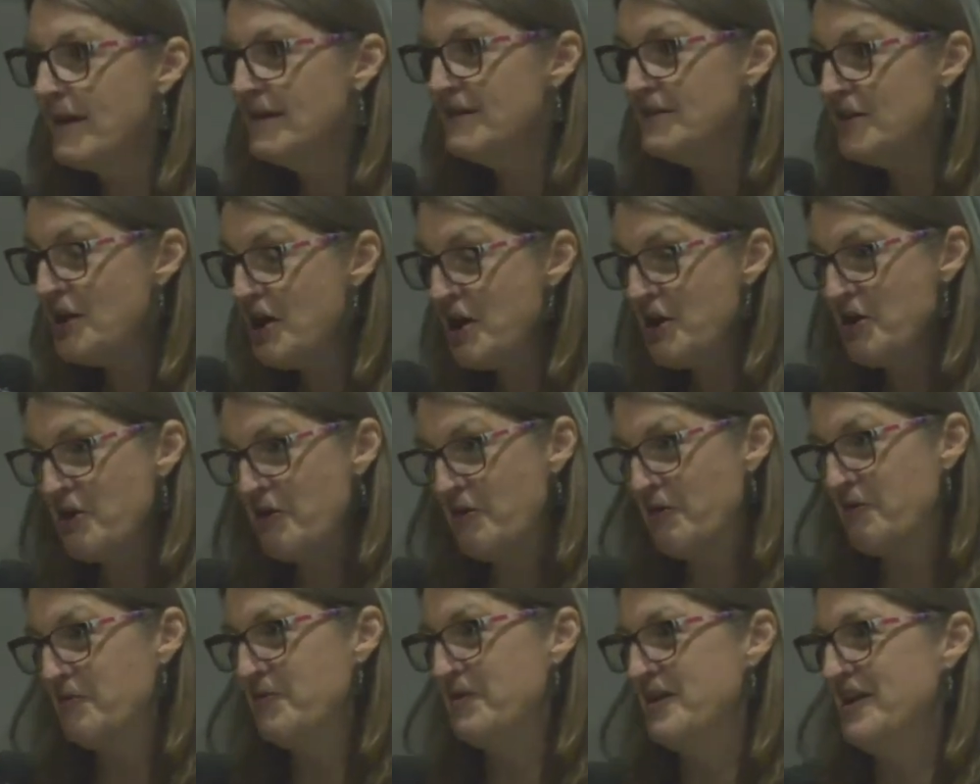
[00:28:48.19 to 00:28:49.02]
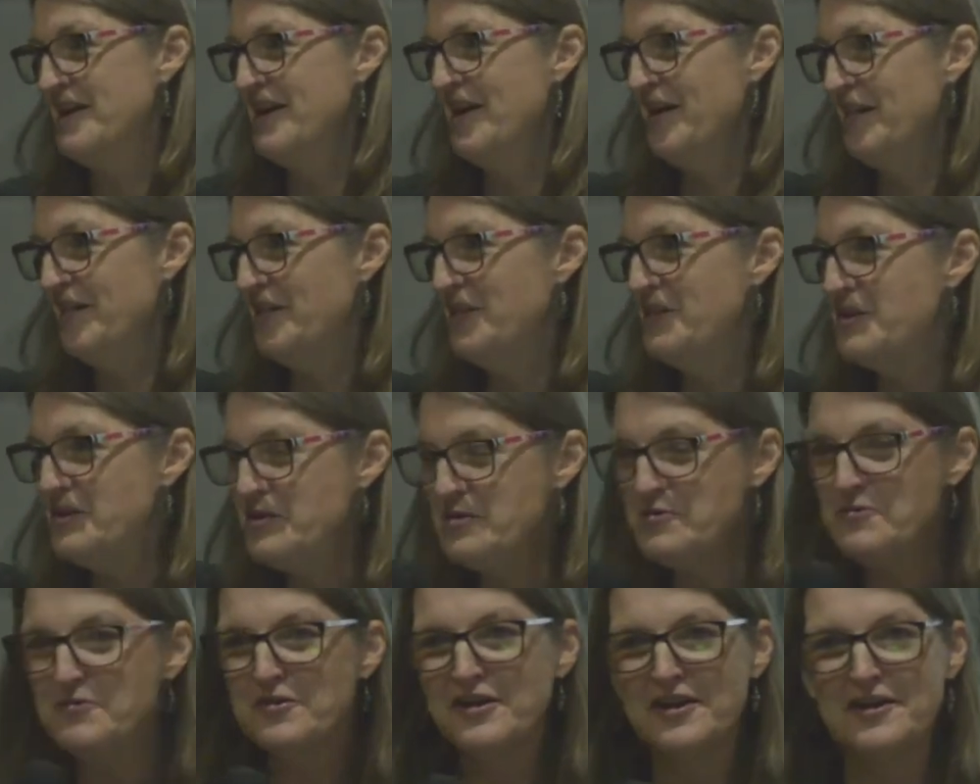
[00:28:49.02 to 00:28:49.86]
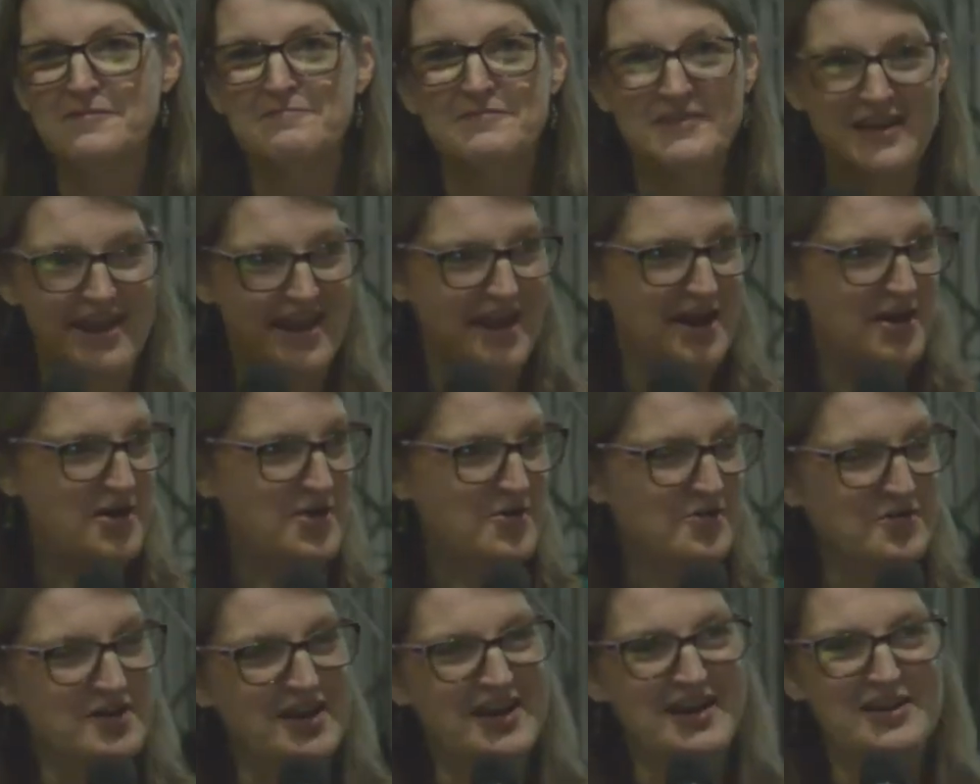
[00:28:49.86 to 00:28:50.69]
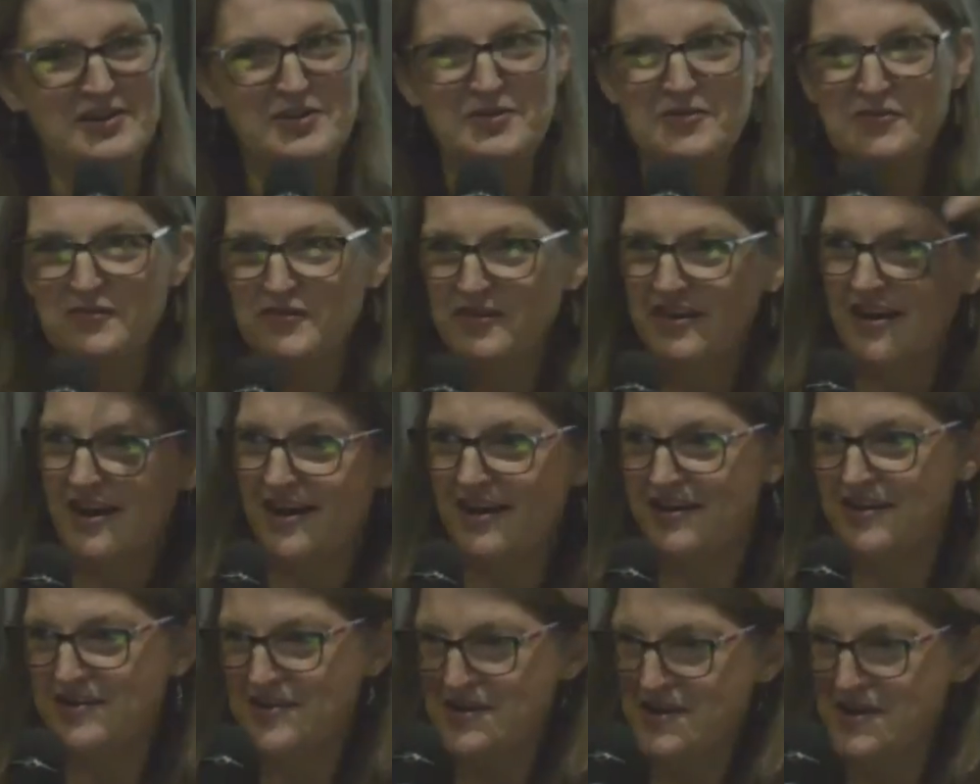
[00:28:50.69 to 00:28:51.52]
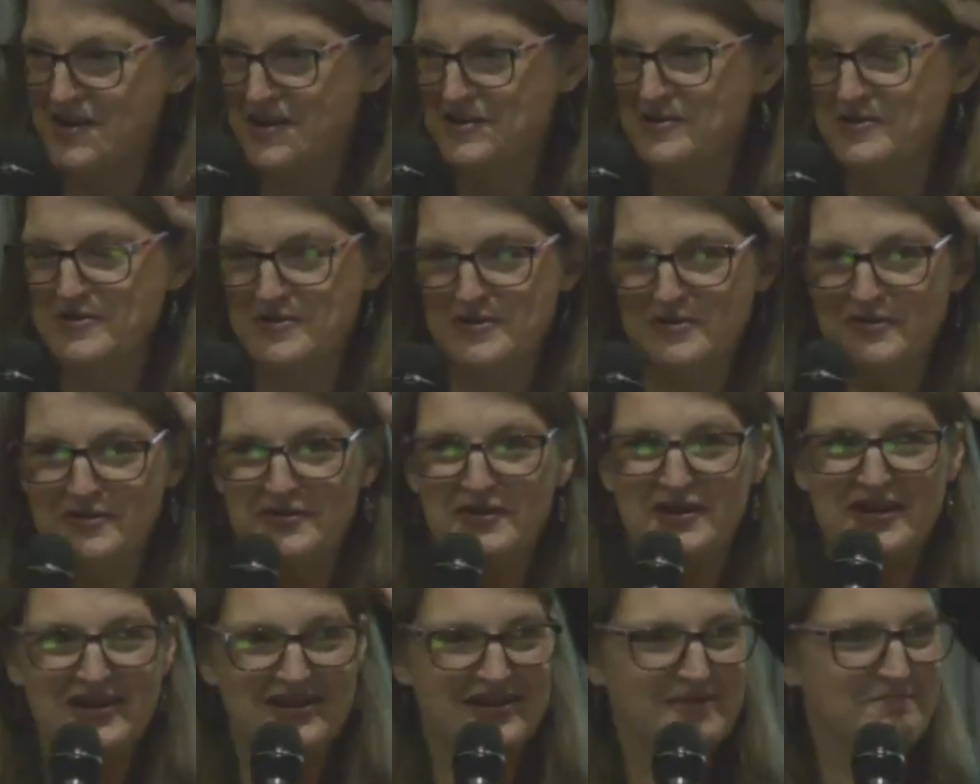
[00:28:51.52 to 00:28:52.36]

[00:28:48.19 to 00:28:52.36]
No, you come down and you've got on your